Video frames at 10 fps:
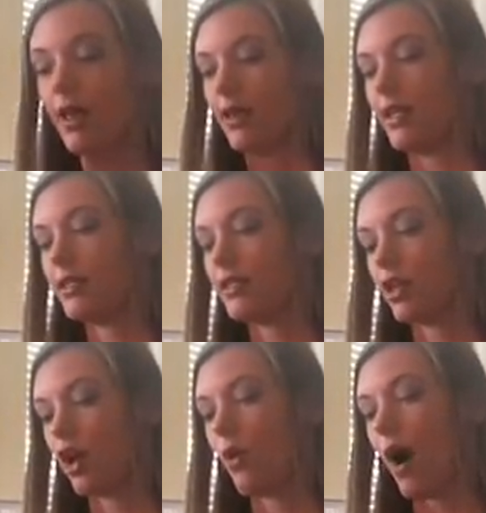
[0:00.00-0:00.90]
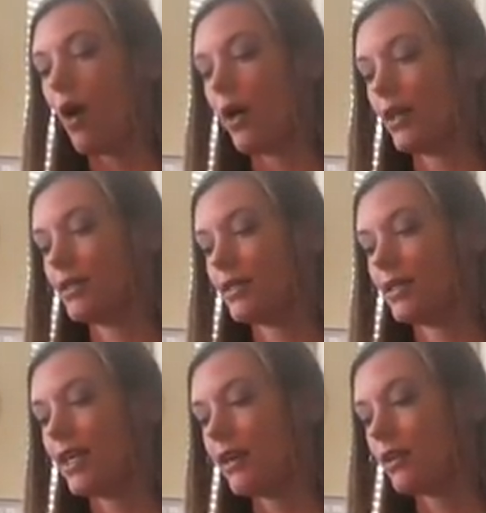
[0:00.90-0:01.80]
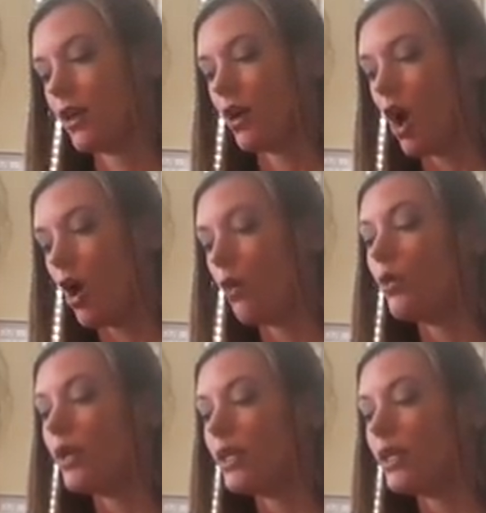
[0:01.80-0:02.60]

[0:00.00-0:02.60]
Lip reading: needs to go out and seek their own